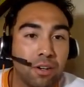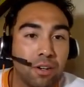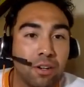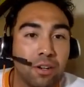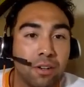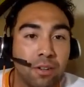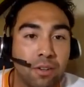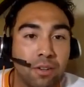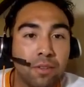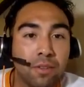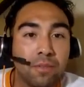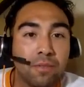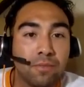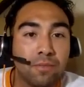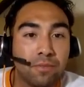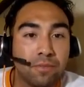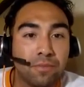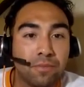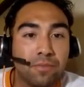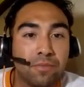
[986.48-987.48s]
Sweat.
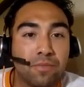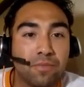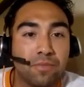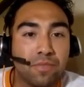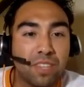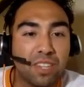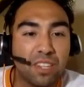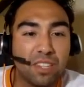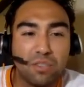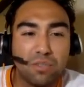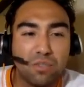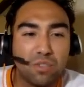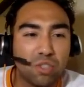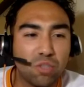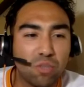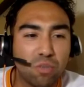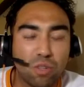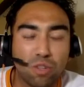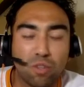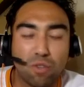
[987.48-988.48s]
Yeah, he was
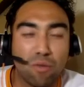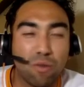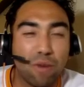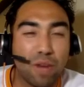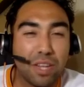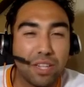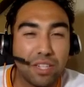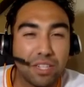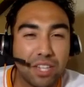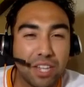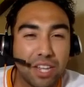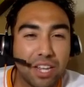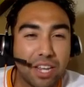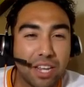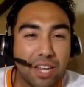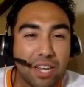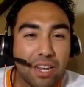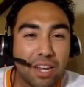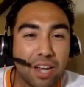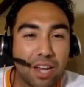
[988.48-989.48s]
sweaty.
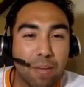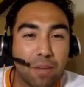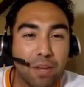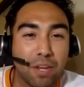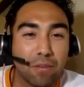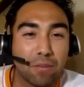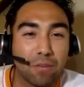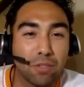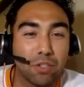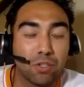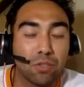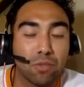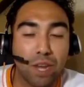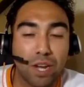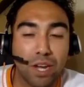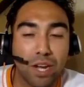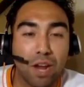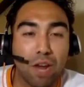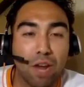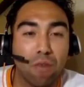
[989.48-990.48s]
Greasy. I mean, he was
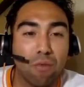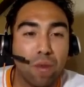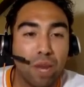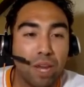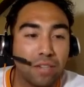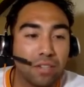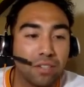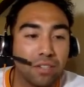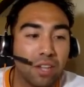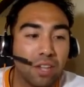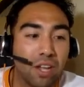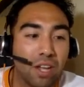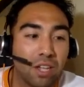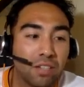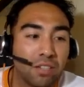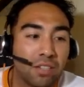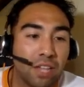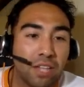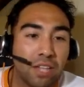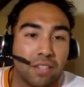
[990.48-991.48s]
sweating out wing
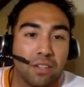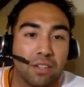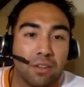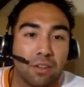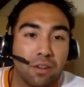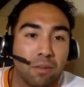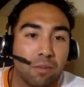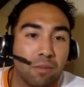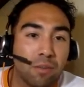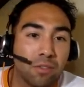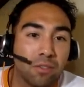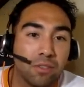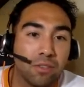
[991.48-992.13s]
sauce, Daytona, most